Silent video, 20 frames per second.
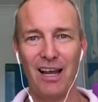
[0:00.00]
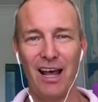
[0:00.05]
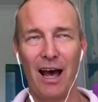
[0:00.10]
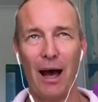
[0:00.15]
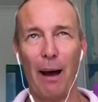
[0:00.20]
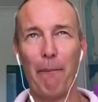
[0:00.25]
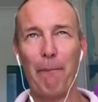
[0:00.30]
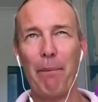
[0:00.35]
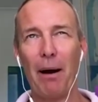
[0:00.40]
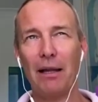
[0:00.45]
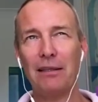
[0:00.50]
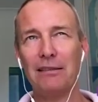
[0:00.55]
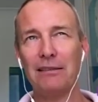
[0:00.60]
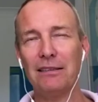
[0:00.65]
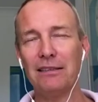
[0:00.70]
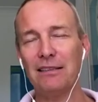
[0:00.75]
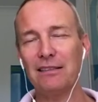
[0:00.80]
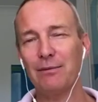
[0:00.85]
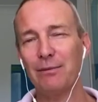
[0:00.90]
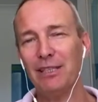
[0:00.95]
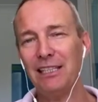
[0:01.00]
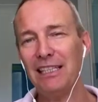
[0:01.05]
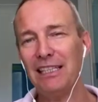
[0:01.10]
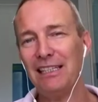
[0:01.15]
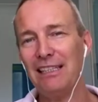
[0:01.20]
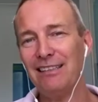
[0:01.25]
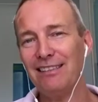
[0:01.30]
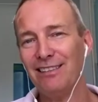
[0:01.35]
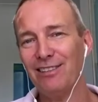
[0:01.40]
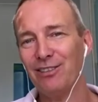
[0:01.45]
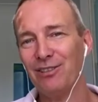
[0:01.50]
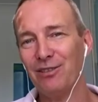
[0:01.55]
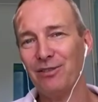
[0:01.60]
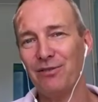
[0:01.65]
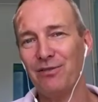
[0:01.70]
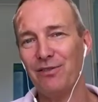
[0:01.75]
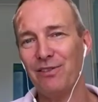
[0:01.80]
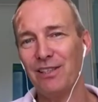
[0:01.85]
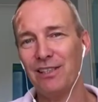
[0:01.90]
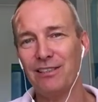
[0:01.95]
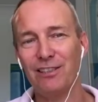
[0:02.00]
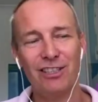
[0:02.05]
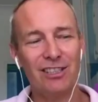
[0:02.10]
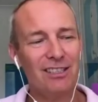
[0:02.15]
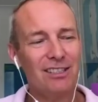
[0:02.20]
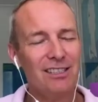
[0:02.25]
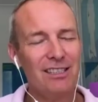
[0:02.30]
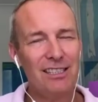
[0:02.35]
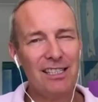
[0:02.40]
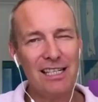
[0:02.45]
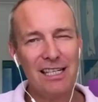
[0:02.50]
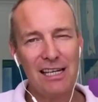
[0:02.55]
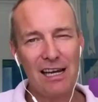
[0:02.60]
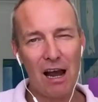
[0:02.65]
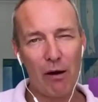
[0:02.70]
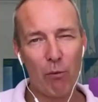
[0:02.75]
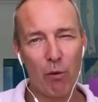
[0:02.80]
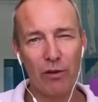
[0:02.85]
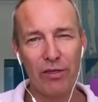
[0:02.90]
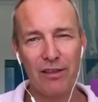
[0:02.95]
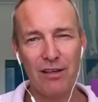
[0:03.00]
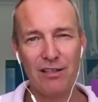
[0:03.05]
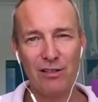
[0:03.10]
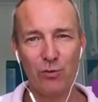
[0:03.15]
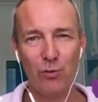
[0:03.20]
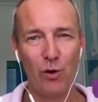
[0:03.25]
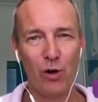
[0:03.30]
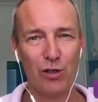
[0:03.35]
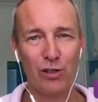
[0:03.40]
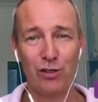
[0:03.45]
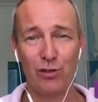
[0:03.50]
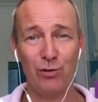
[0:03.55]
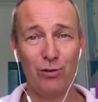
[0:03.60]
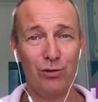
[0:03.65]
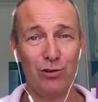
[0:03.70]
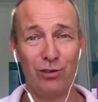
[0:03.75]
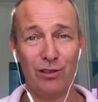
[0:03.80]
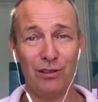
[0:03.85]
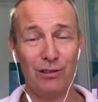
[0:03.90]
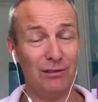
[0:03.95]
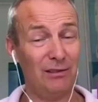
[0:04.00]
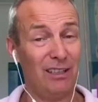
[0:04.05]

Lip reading: Abundant is a bit easier to feel. Just see what these words do to you.